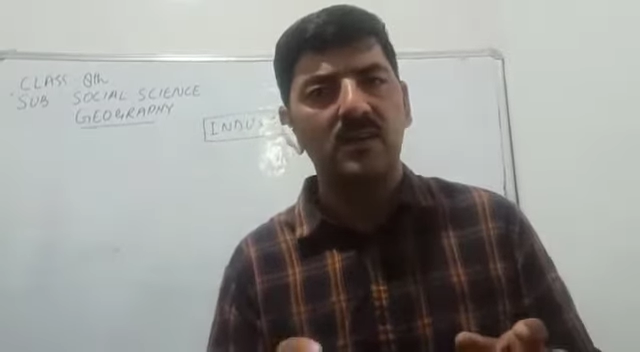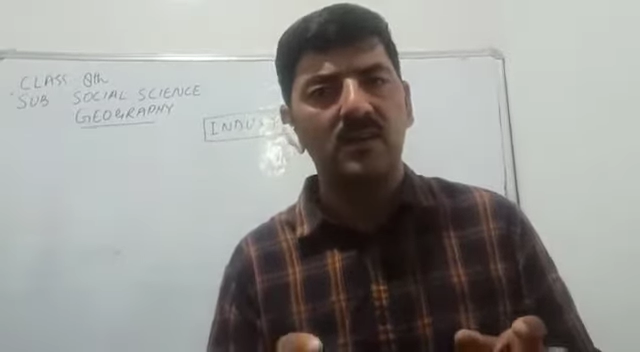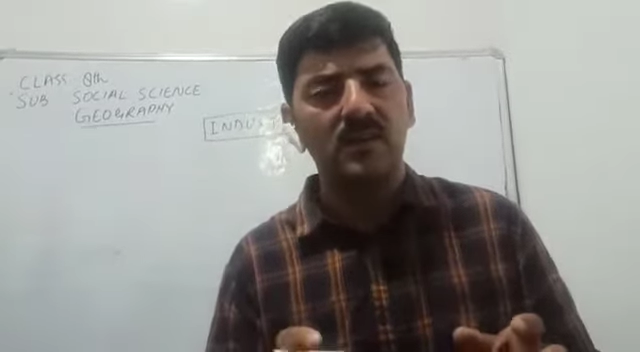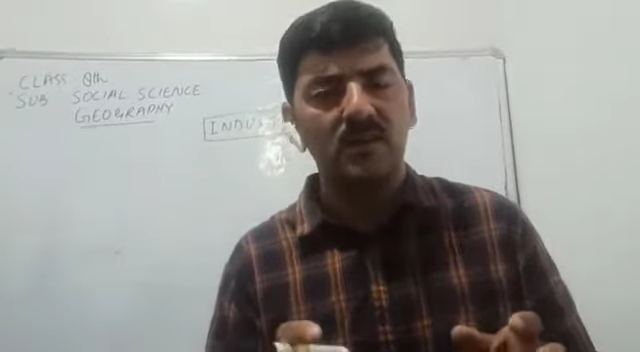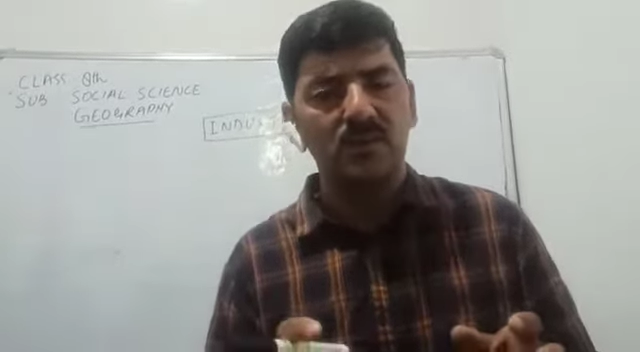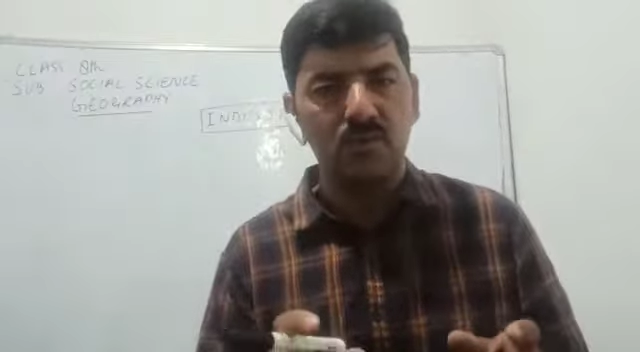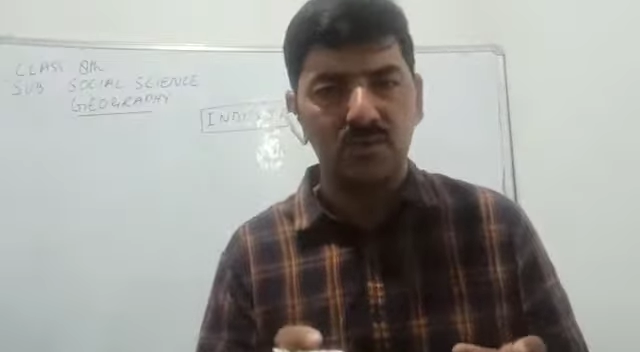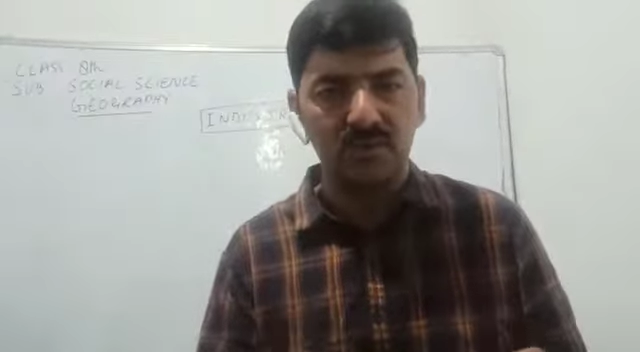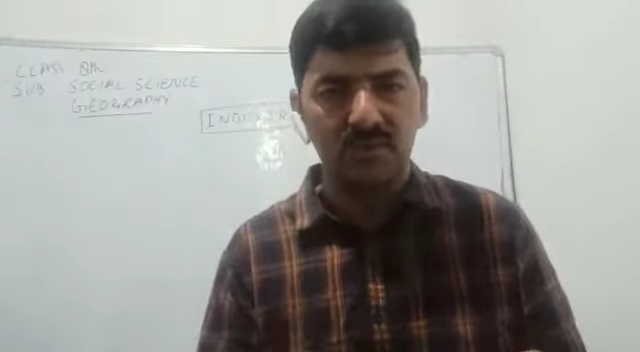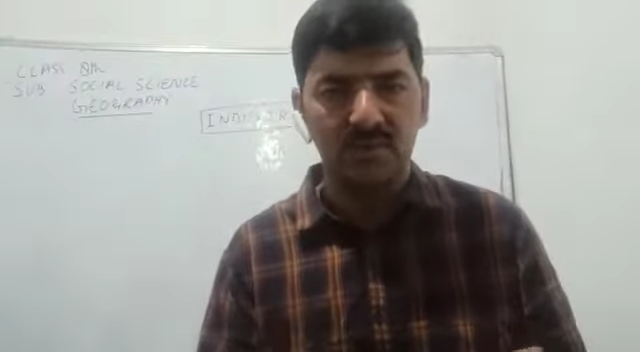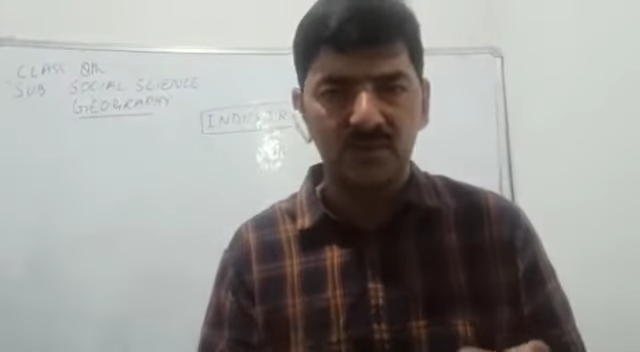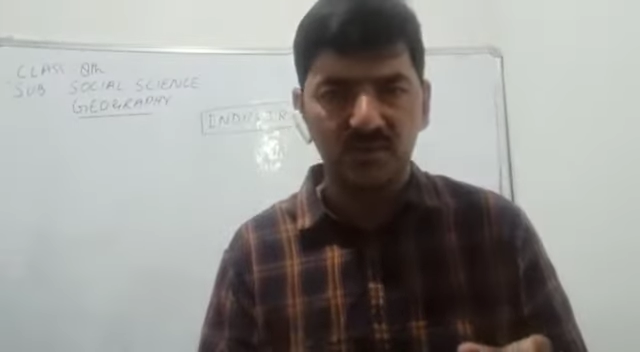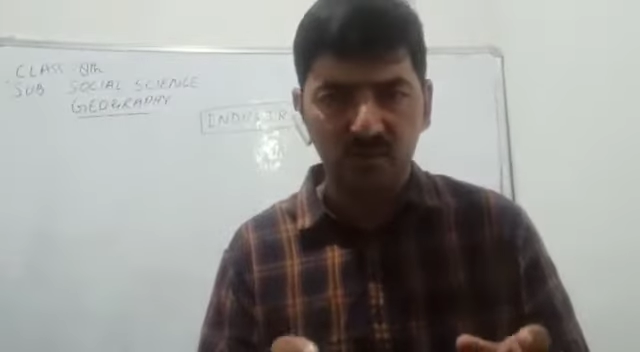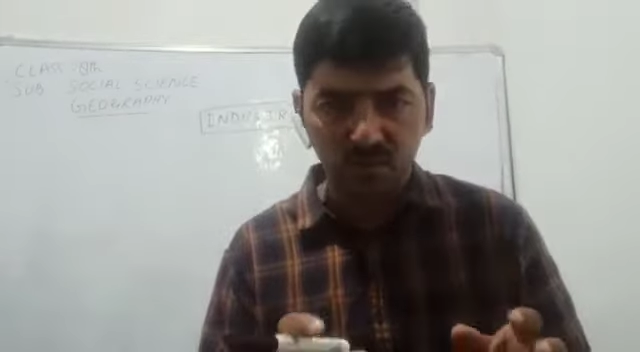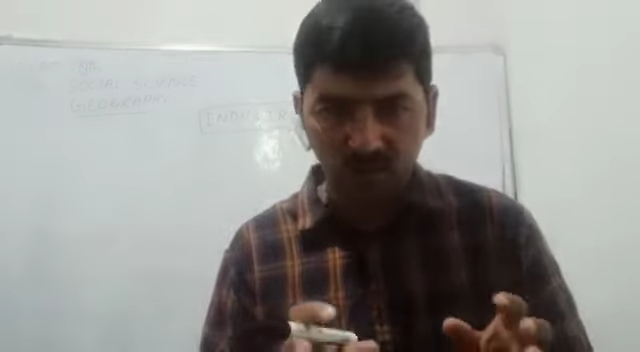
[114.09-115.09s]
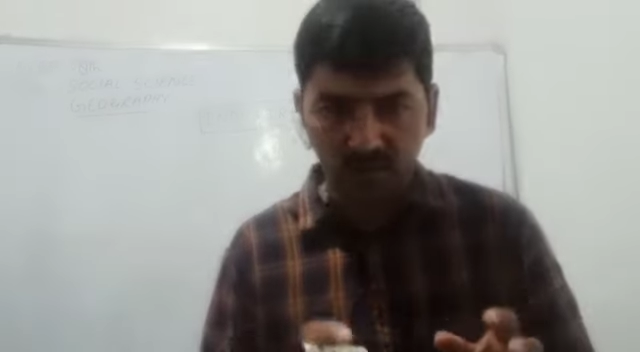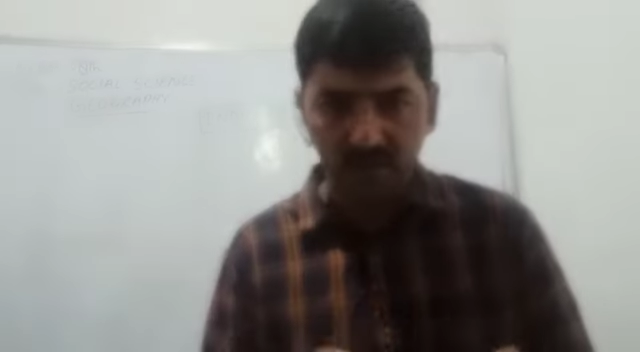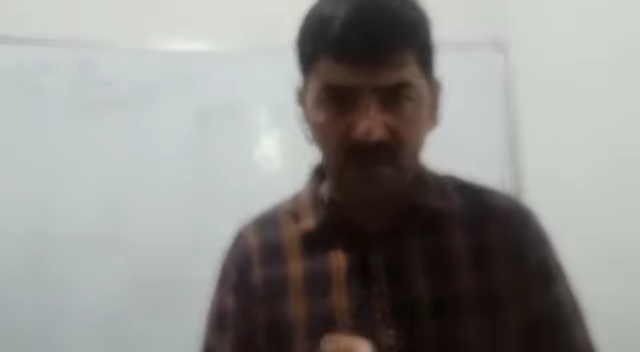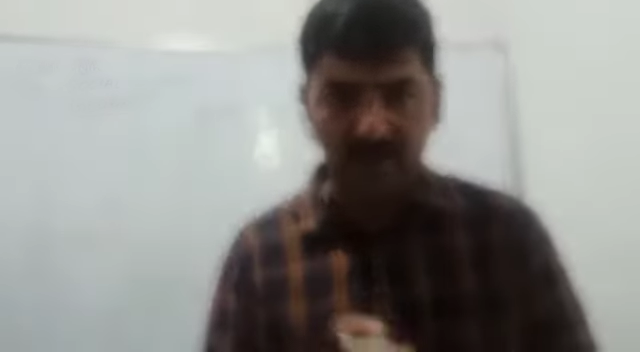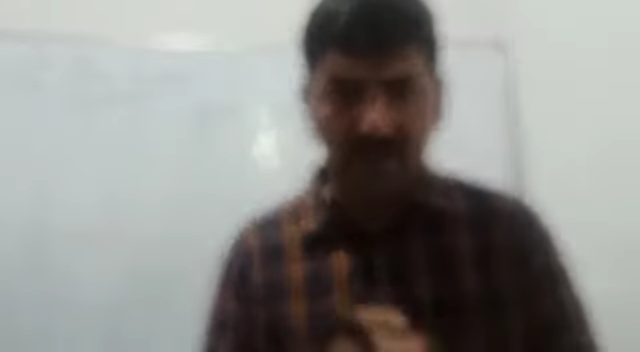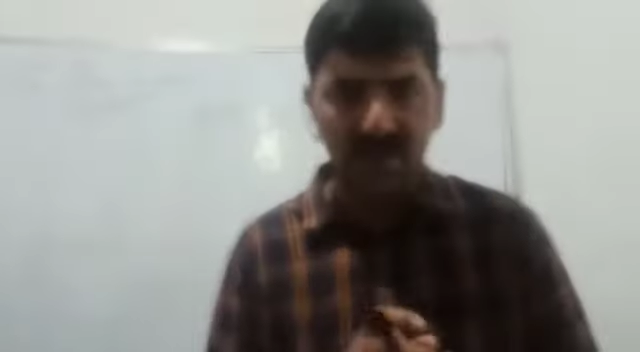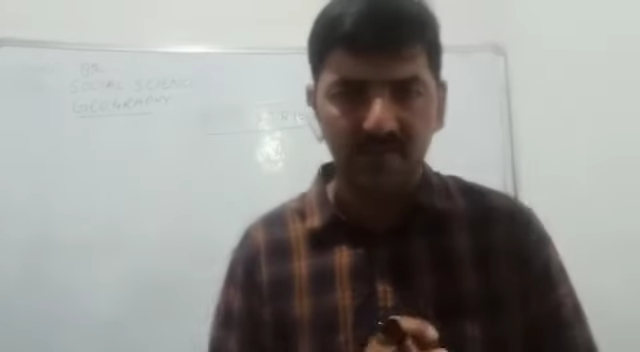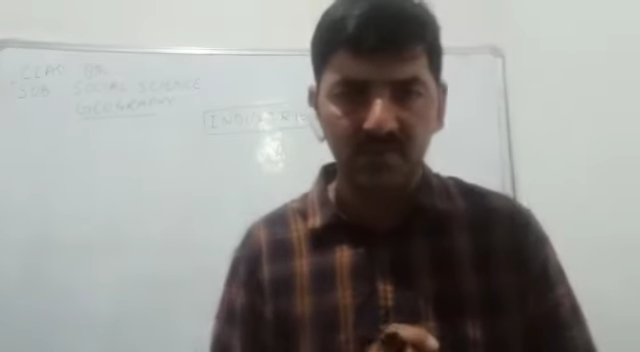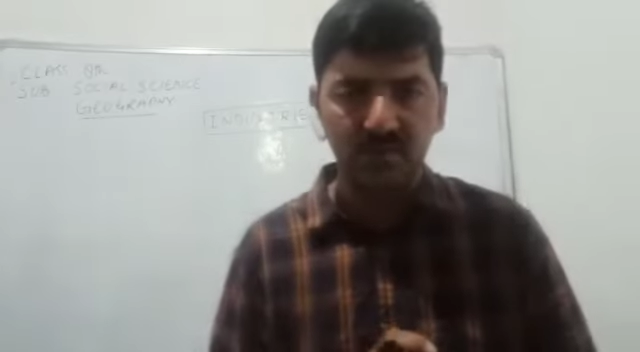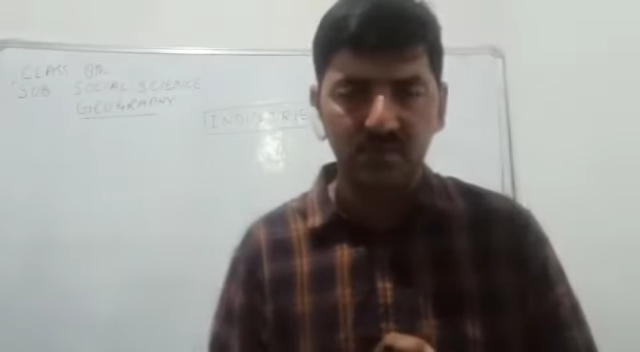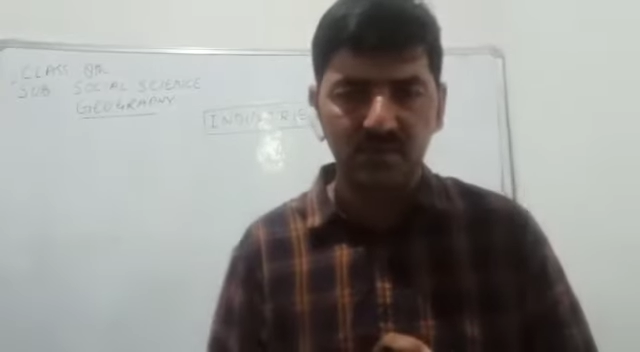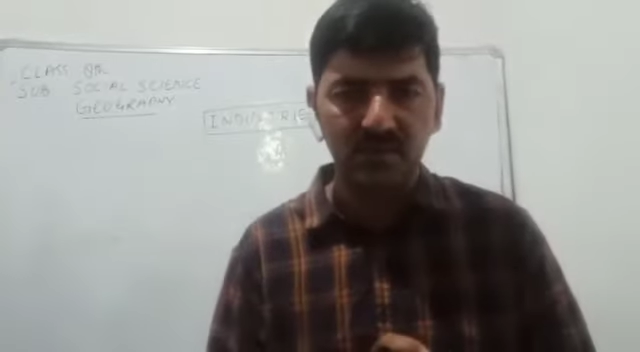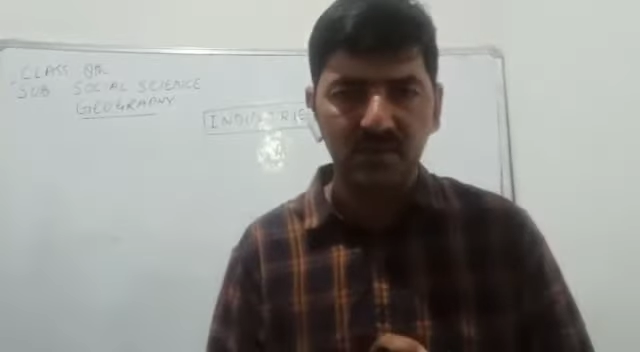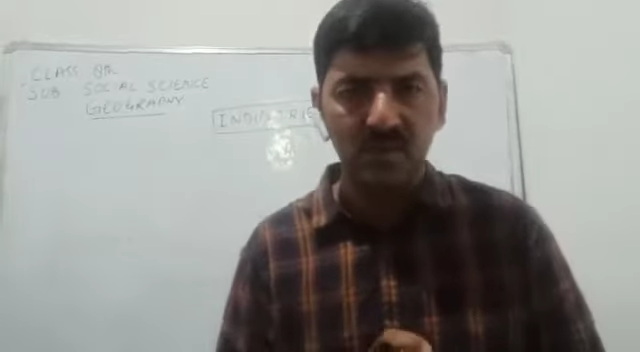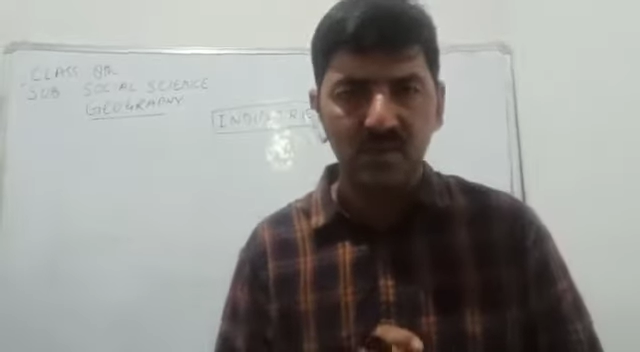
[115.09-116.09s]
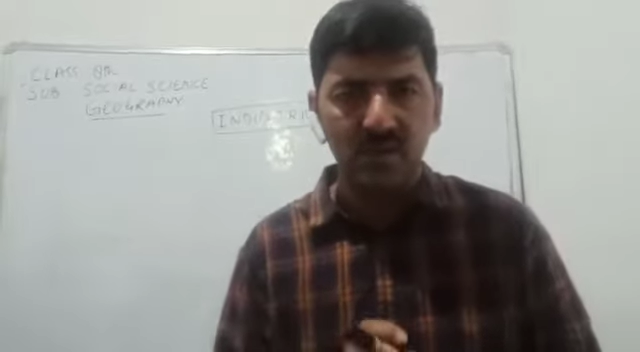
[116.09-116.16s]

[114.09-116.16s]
units, economic activity